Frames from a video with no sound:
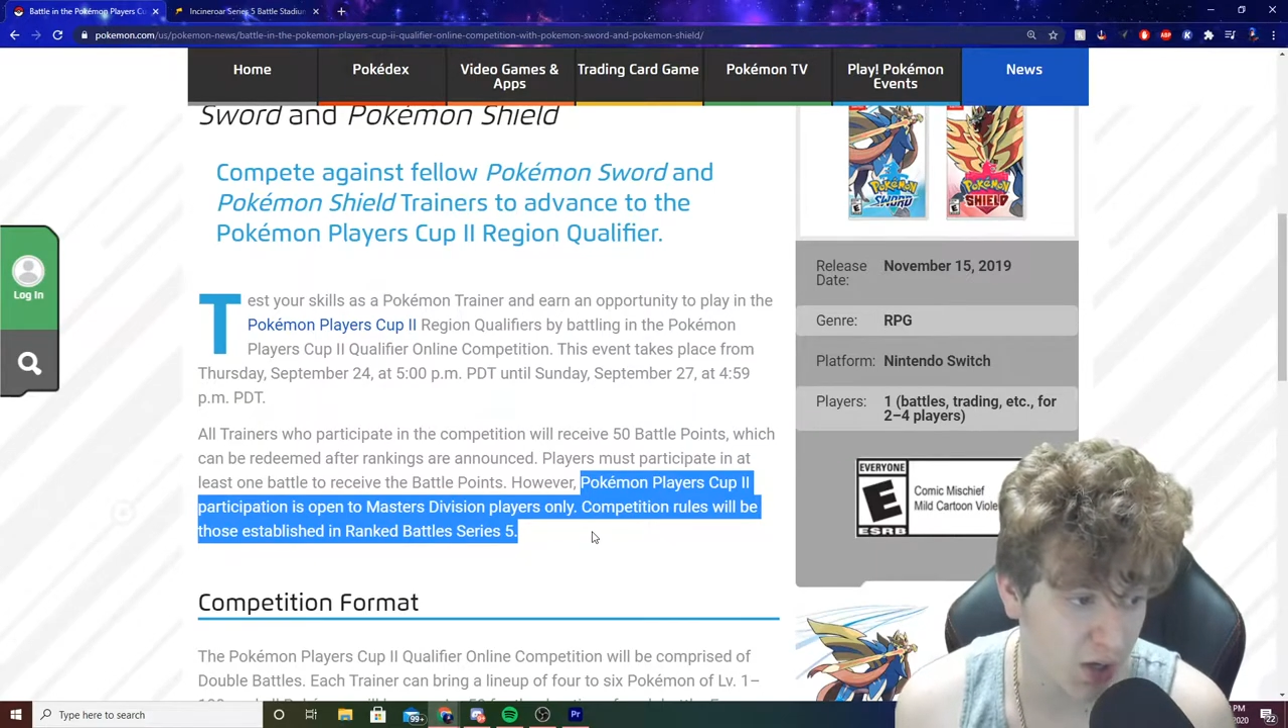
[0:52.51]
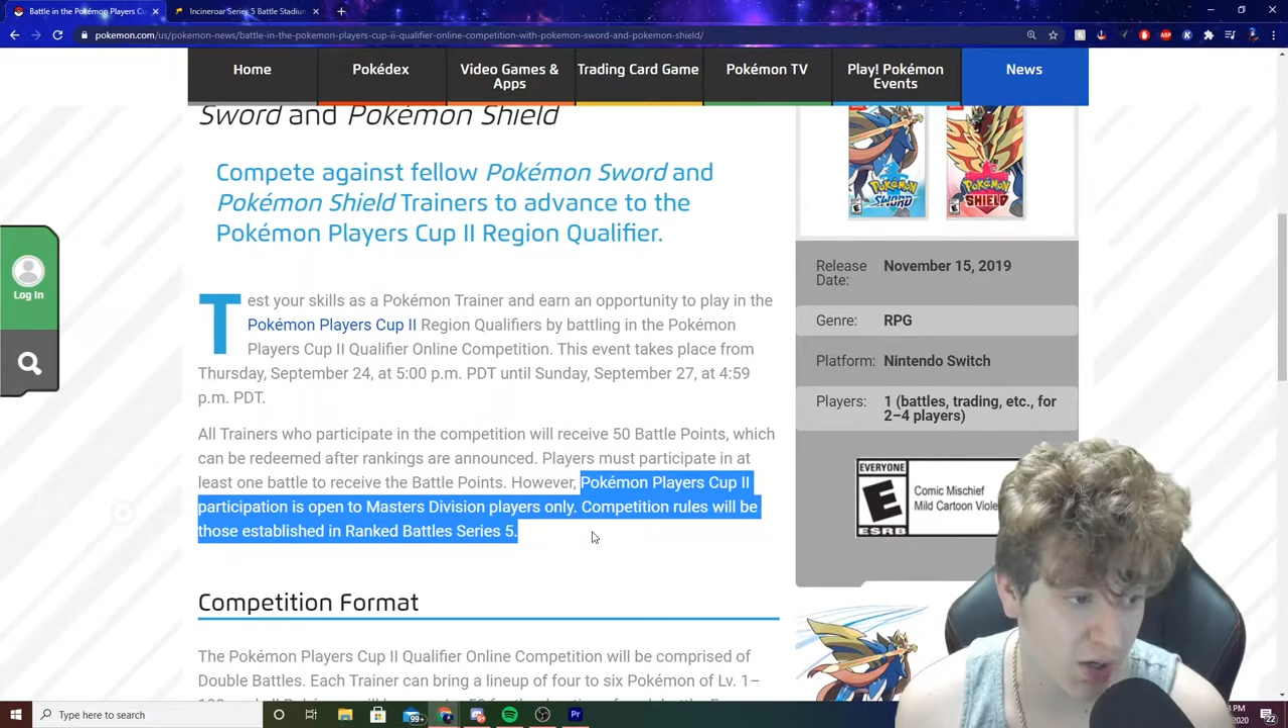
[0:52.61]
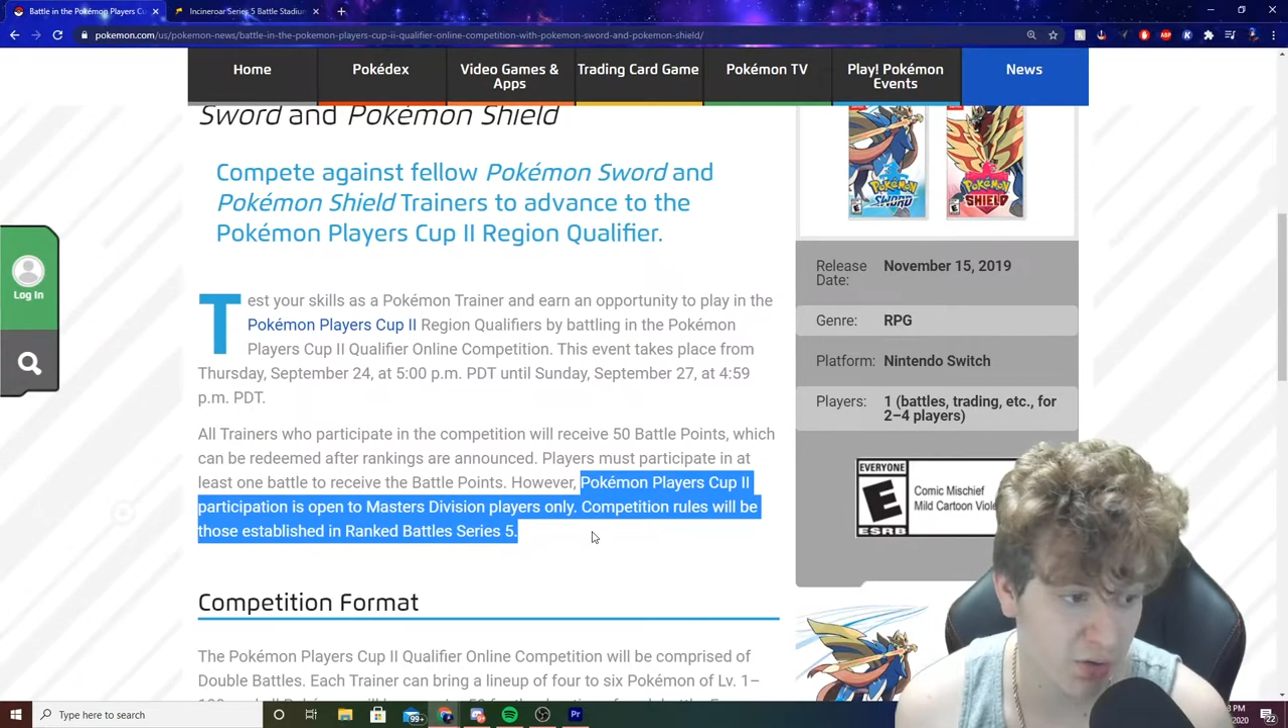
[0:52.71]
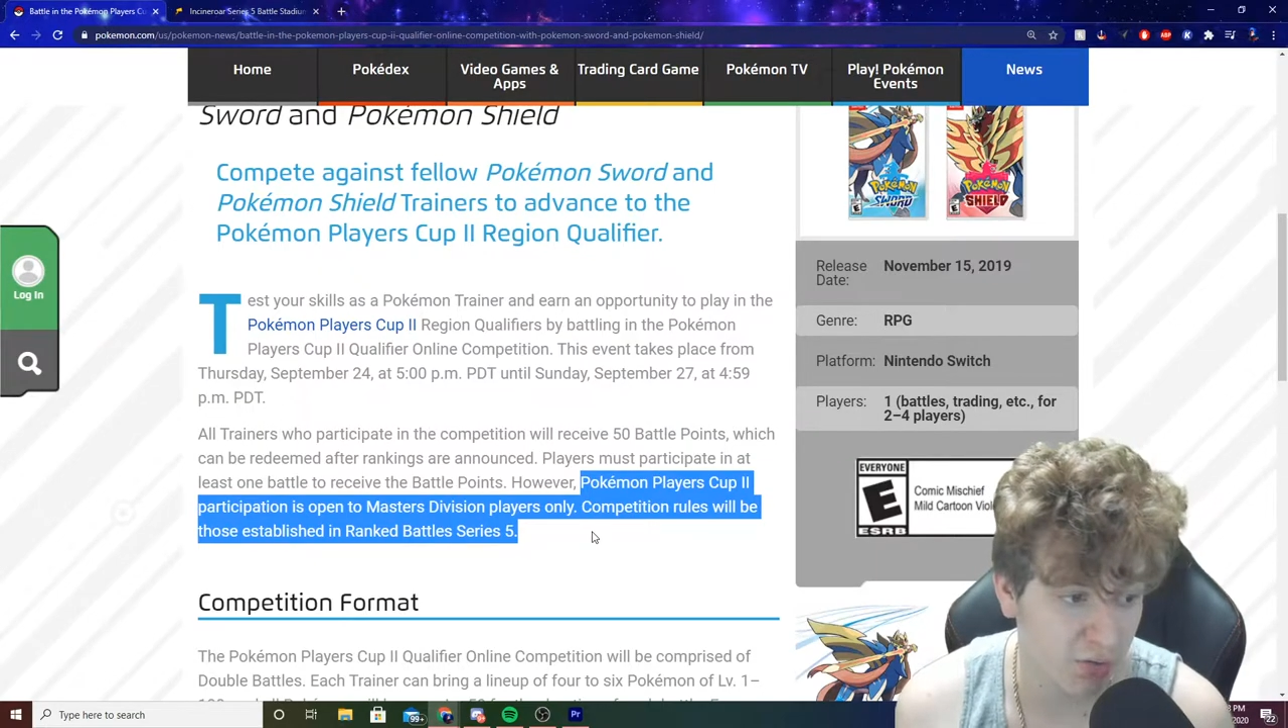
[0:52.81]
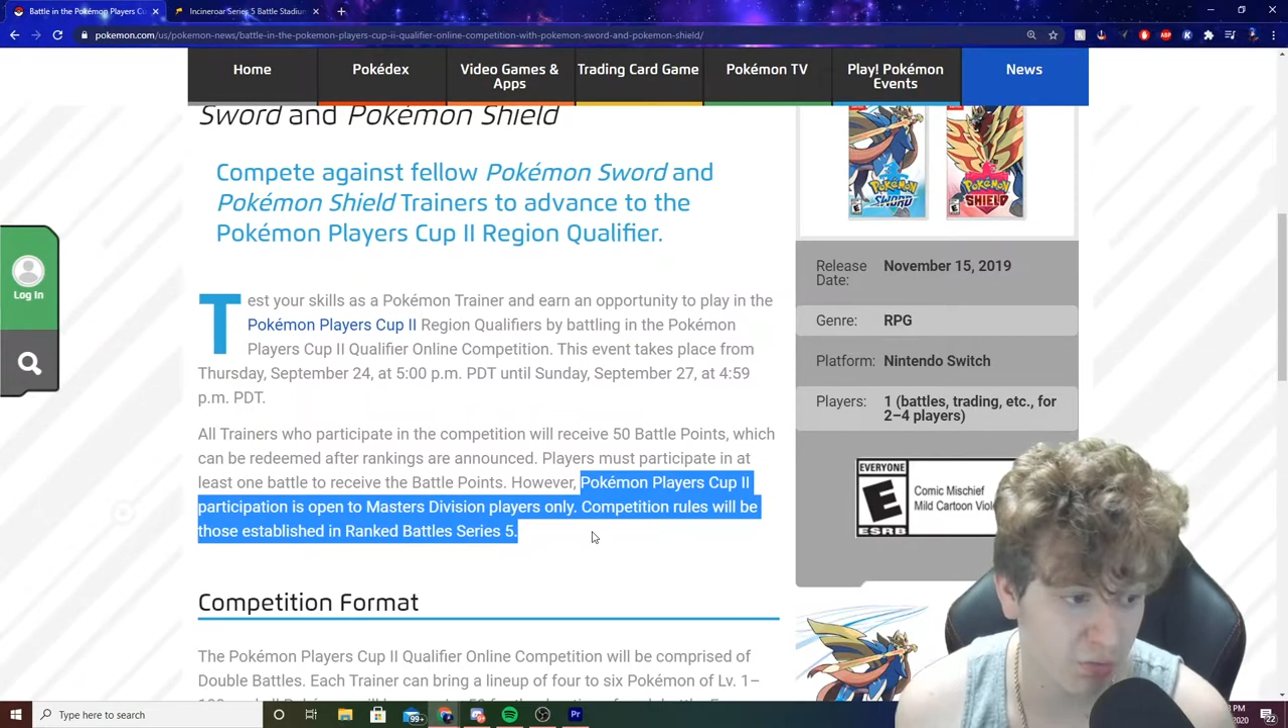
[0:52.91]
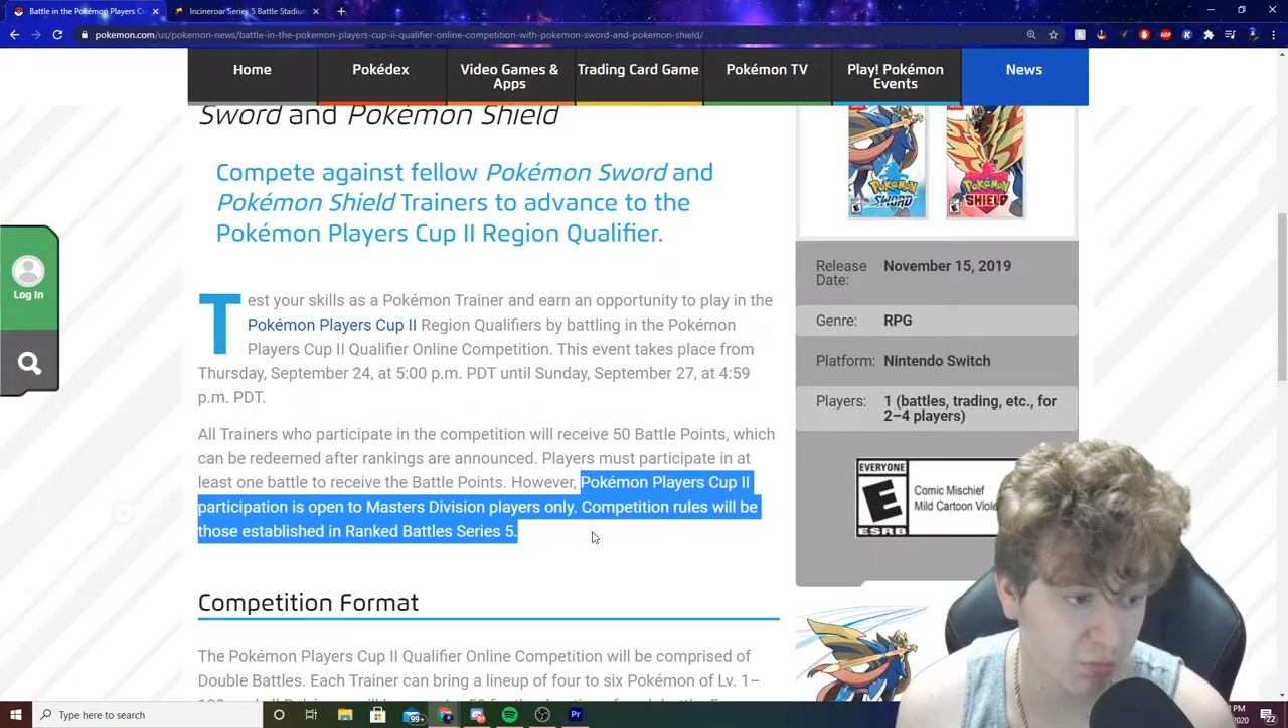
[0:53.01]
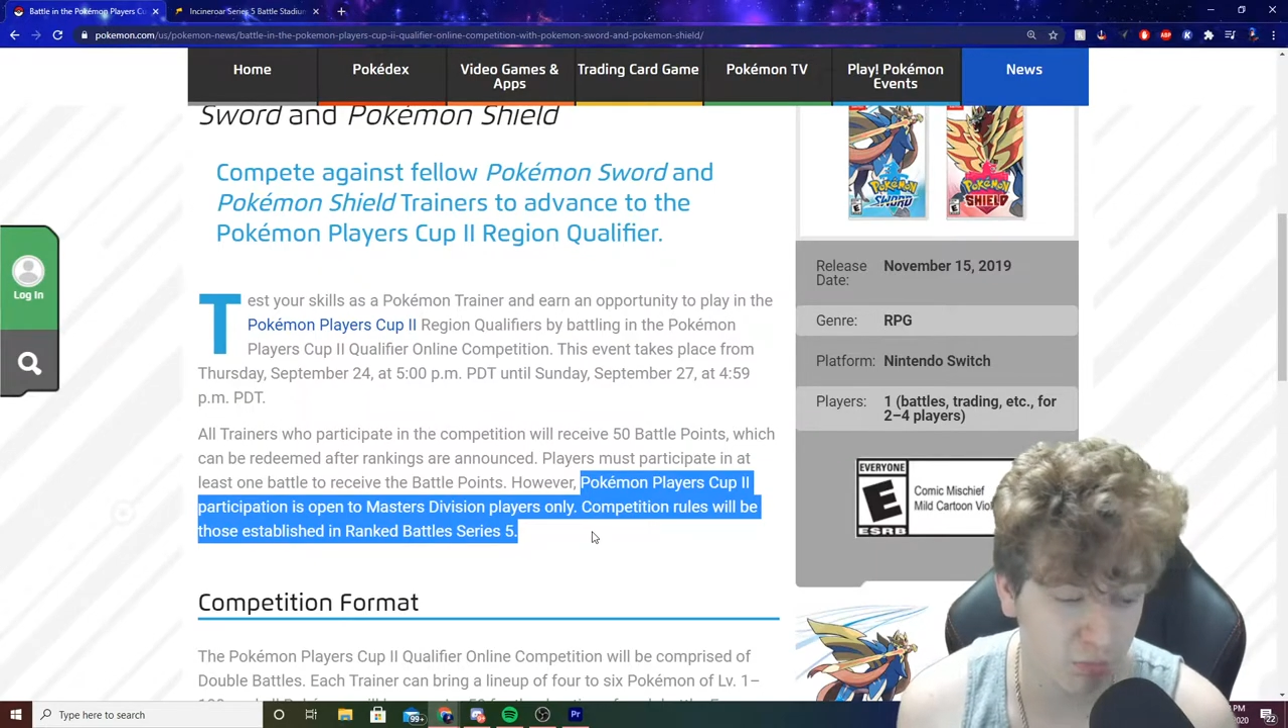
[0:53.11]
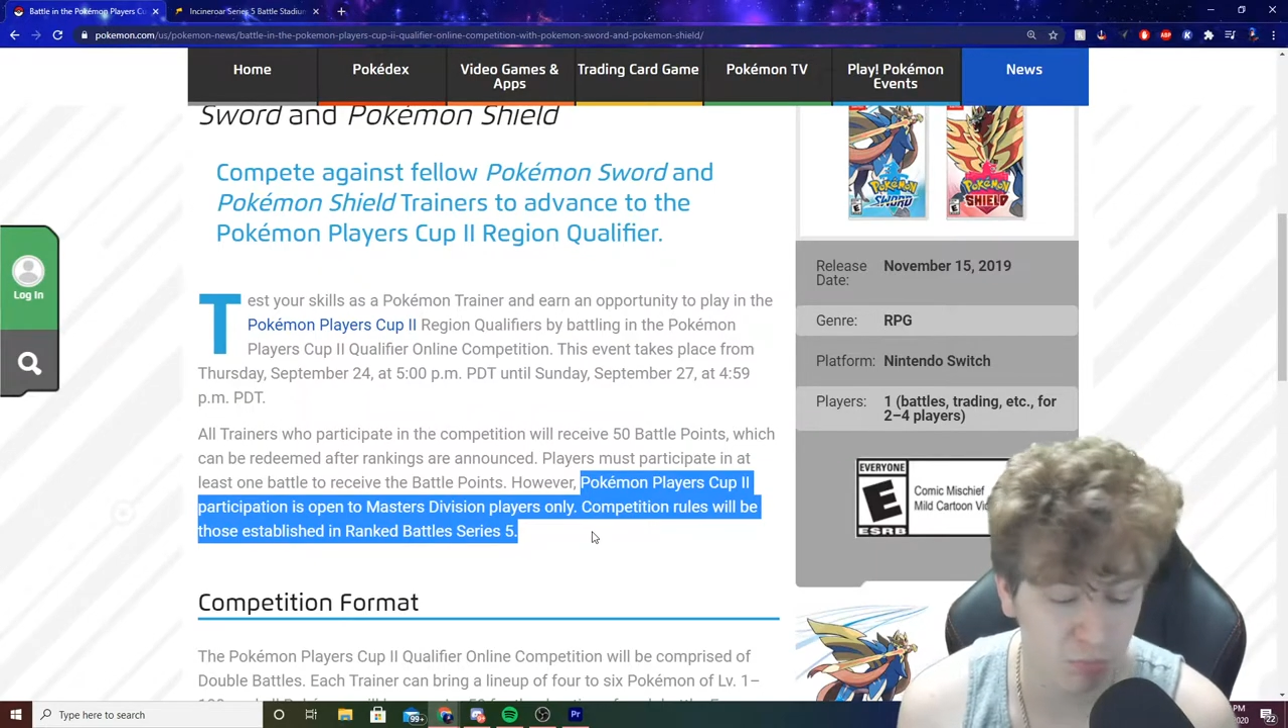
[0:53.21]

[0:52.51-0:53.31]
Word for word: I don't know